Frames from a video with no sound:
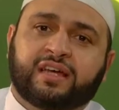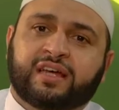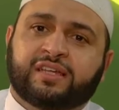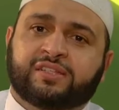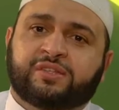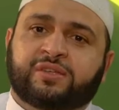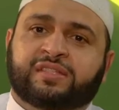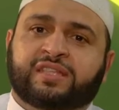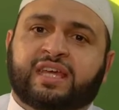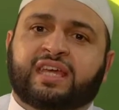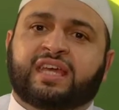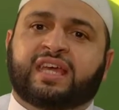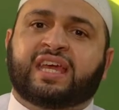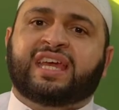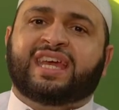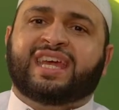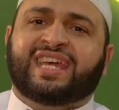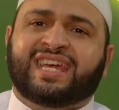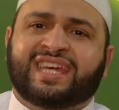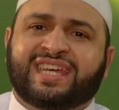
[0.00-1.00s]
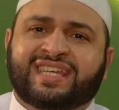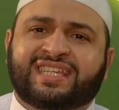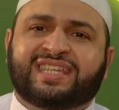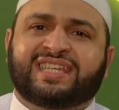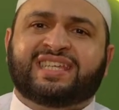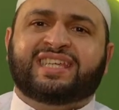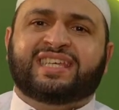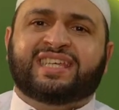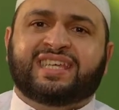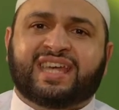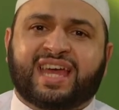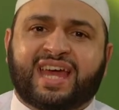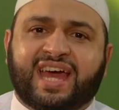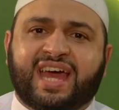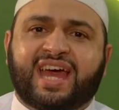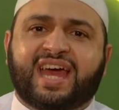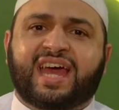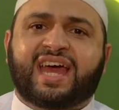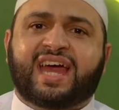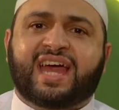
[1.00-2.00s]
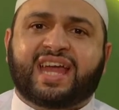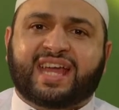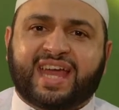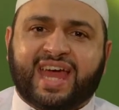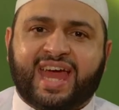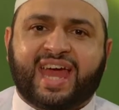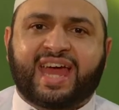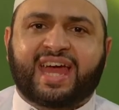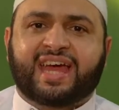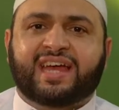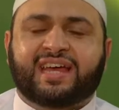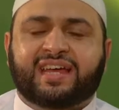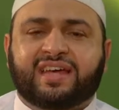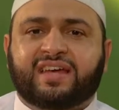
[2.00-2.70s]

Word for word: So you say Iyaka,